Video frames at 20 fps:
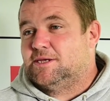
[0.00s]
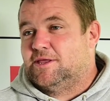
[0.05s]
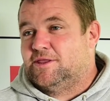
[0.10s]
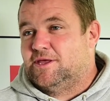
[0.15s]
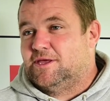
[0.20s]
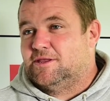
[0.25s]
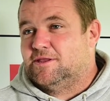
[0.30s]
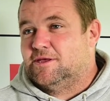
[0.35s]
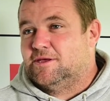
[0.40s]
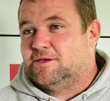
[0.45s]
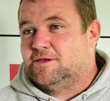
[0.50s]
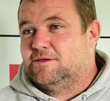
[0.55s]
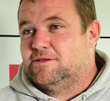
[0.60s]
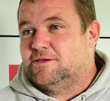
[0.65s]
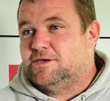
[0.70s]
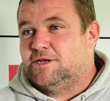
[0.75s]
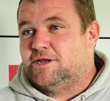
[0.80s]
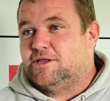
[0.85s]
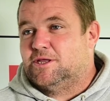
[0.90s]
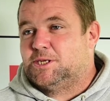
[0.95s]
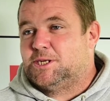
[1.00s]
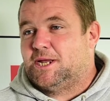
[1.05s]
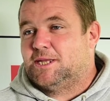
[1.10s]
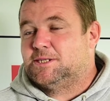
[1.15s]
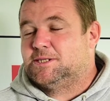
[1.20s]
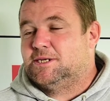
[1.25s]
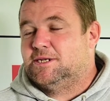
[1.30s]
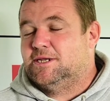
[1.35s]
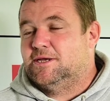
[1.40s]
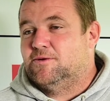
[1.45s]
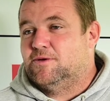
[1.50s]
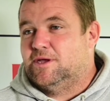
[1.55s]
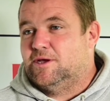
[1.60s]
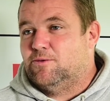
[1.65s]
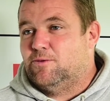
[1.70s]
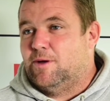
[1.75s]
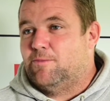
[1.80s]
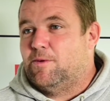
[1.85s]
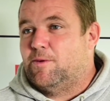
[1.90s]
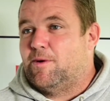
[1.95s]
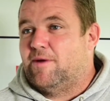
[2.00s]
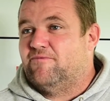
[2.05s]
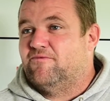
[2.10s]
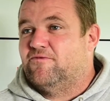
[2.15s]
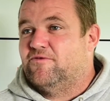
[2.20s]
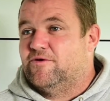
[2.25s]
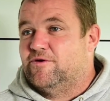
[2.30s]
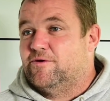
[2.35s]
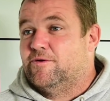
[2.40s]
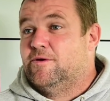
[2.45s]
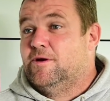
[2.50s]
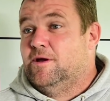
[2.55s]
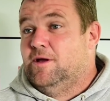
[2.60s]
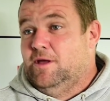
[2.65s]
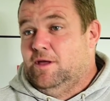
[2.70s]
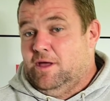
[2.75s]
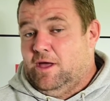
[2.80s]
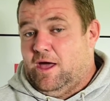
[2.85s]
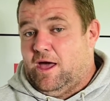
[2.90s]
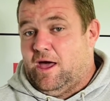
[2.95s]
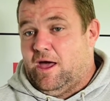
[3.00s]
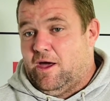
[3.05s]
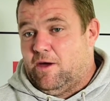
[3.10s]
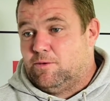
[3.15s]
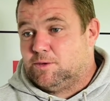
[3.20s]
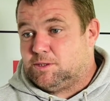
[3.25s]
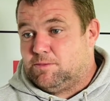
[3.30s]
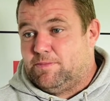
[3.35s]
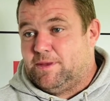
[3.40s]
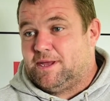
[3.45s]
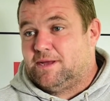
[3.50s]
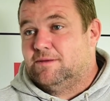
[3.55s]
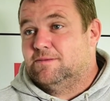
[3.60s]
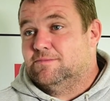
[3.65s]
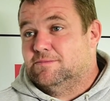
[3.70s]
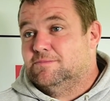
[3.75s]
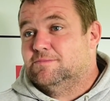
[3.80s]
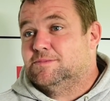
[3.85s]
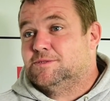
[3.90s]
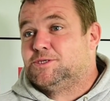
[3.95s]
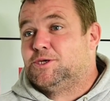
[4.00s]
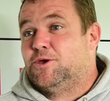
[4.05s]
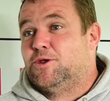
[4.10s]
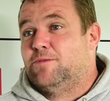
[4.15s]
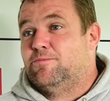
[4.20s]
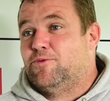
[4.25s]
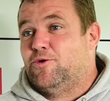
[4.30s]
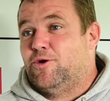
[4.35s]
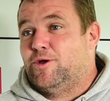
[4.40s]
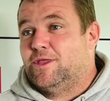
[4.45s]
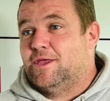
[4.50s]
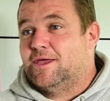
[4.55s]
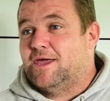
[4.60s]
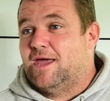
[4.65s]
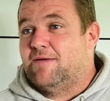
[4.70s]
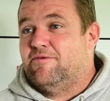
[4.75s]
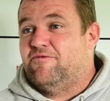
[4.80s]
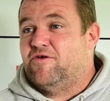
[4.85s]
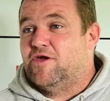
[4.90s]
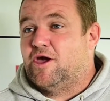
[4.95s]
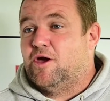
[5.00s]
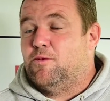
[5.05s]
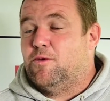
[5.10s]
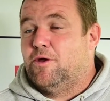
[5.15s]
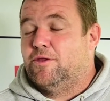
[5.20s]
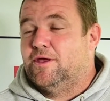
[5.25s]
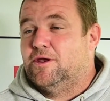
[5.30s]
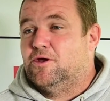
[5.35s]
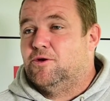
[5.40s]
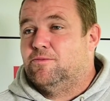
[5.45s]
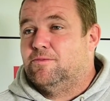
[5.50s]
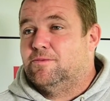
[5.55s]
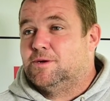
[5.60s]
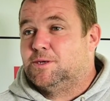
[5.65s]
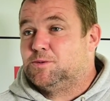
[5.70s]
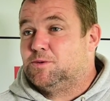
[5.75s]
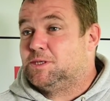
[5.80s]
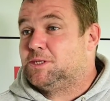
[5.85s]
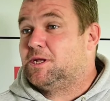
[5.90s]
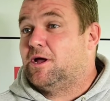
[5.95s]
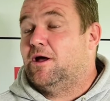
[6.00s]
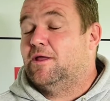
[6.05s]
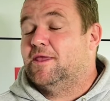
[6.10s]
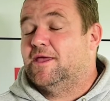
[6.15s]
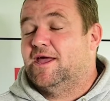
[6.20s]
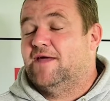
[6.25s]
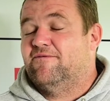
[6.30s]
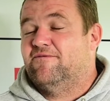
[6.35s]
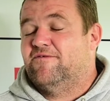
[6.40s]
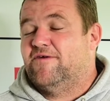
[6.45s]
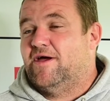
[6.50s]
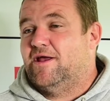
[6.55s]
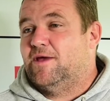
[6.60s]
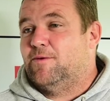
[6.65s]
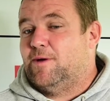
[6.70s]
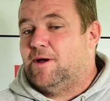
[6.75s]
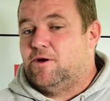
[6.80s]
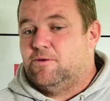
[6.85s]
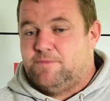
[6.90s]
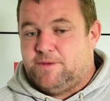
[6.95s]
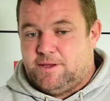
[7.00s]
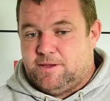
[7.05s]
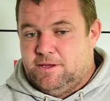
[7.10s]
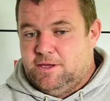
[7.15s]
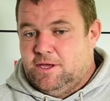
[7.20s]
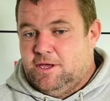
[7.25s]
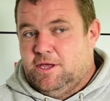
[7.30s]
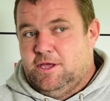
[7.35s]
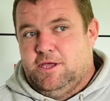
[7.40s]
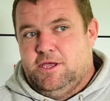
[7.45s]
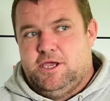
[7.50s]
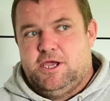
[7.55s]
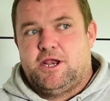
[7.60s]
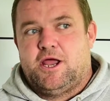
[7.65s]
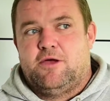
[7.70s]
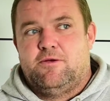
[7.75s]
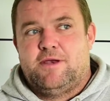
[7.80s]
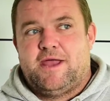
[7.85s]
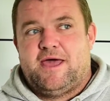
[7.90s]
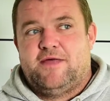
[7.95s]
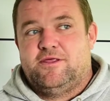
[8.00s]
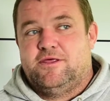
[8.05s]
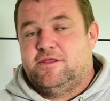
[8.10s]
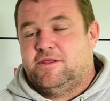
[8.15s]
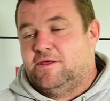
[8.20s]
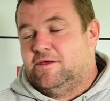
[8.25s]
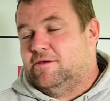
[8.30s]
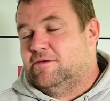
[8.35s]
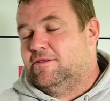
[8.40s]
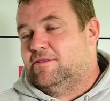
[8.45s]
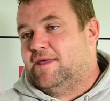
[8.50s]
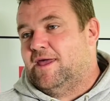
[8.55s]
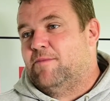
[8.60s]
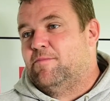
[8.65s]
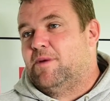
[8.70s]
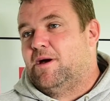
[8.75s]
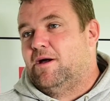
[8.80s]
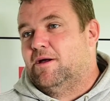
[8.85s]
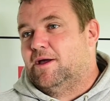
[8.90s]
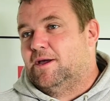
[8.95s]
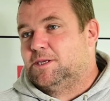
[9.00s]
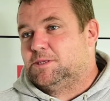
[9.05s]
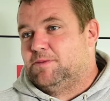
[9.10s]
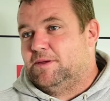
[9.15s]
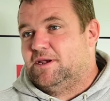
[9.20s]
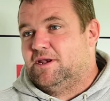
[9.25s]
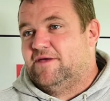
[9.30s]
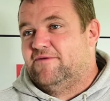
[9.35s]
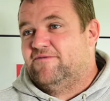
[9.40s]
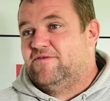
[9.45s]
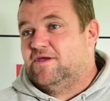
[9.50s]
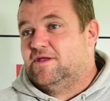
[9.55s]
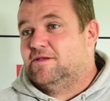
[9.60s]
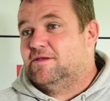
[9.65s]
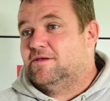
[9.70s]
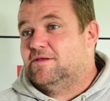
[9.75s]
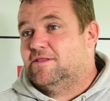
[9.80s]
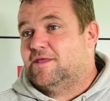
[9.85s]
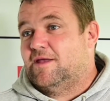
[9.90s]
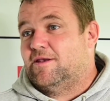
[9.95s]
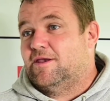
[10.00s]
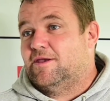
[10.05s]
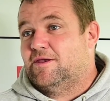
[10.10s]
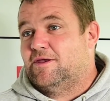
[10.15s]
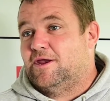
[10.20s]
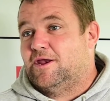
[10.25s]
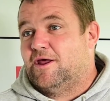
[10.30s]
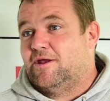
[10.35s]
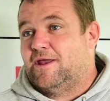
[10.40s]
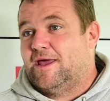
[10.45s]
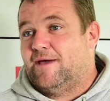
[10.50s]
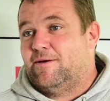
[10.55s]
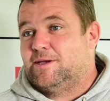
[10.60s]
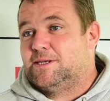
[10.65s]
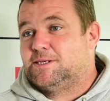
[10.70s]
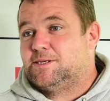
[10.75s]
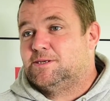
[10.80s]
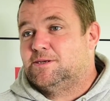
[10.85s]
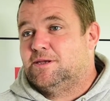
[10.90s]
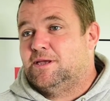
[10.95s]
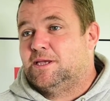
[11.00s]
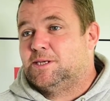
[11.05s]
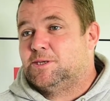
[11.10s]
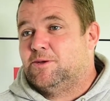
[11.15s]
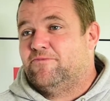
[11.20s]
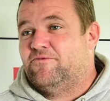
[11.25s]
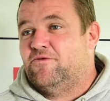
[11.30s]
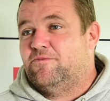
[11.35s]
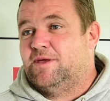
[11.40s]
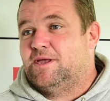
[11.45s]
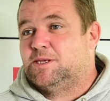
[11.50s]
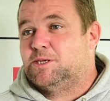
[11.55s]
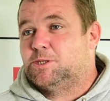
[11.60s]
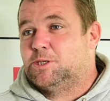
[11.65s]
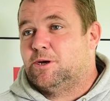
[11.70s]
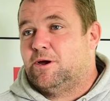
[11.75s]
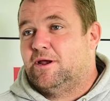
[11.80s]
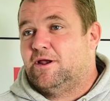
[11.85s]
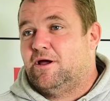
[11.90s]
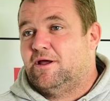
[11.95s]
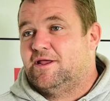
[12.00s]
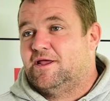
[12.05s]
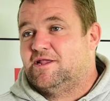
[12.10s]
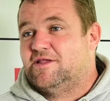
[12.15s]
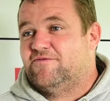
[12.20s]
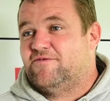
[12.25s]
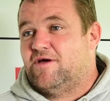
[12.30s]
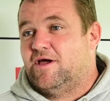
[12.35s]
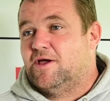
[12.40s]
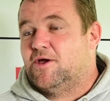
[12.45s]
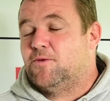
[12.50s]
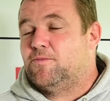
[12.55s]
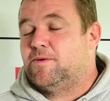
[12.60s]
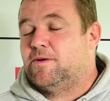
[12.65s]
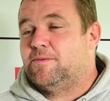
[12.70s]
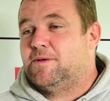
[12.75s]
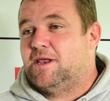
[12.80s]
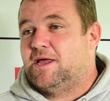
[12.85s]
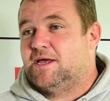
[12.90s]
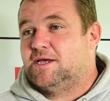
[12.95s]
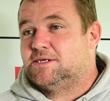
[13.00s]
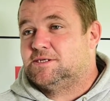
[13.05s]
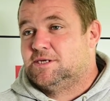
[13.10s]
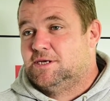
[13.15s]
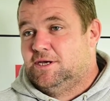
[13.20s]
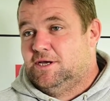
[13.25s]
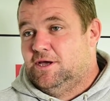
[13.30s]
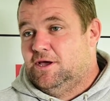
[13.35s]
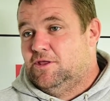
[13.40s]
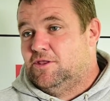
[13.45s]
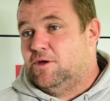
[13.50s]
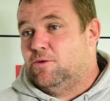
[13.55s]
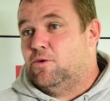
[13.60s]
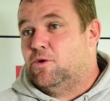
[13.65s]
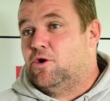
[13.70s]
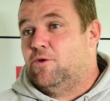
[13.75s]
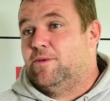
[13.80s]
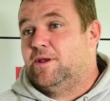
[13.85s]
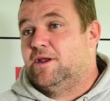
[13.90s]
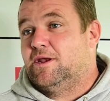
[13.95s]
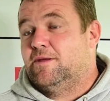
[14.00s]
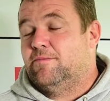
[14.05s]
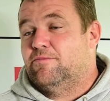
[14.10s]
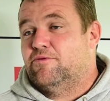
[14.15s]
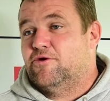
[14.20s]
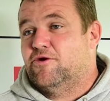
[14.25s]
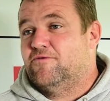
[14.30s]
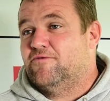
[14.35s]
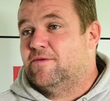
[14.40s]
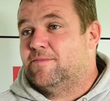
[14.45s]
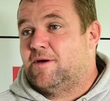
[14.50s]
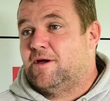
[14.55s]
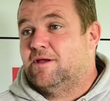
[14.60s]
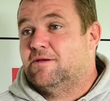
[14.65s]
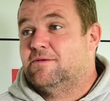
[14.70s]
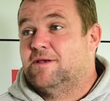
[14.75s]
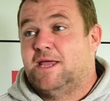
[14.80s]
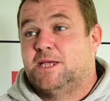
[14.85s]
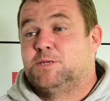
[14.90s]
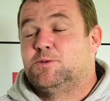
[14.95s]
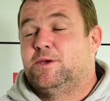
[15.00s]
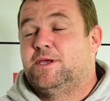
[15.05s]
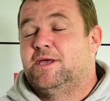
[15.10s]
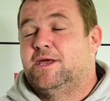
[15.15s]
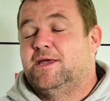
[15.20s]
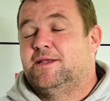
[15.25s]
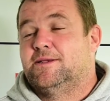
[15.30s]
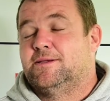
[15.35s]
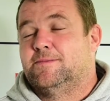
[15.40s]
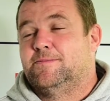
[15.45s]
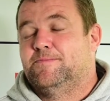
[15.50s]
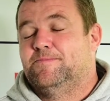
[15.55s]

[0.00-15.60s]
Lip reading: I think the chance at 0-0 when we went through was a big turning point in the game if you go 1-0 up, because we started the game fairly well, but now that the embargo has been lifted, then now it's up for me to try and identify a couple of players that will come in and improve it by next weekend.